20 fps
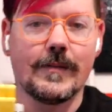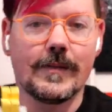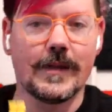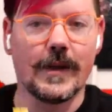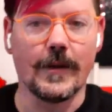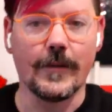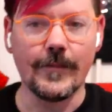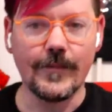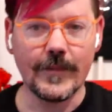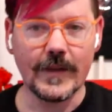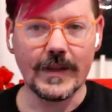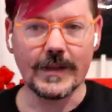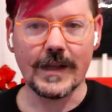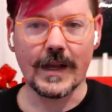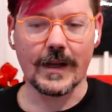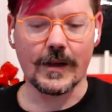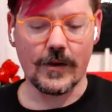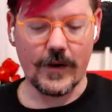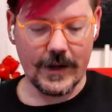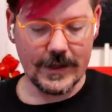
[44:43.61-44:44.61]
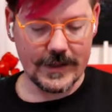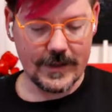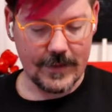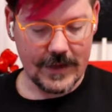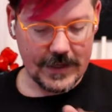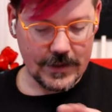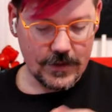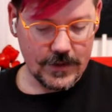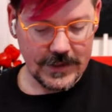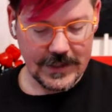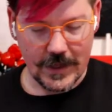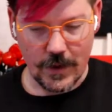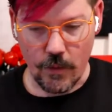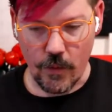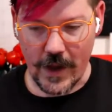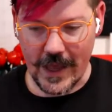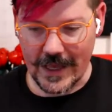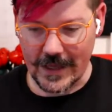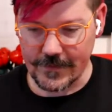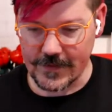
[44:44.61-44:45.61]
So it's going to create some interesting
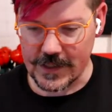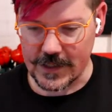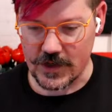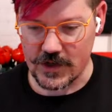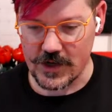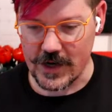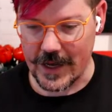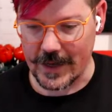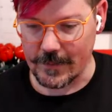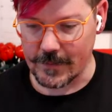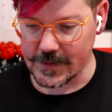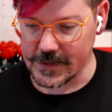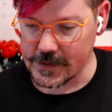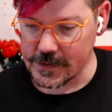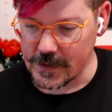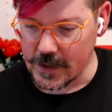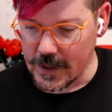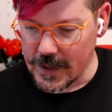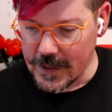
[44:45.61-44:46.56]
waves and shapes